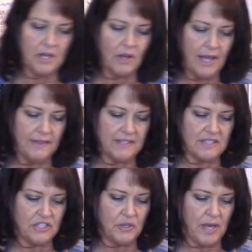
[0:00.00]
go ahead, this
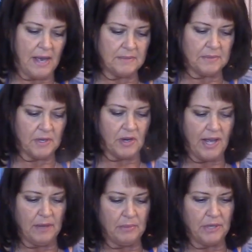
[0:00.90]
is 2 cups, I'm going to go
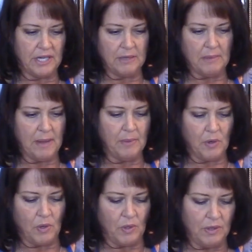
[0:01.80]
ahead and put it in my
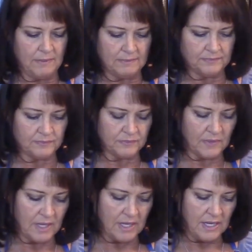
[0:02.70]
bowl.
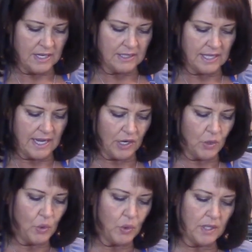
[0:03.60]
Let it
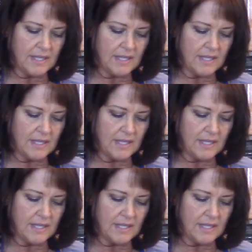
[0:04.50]
cool a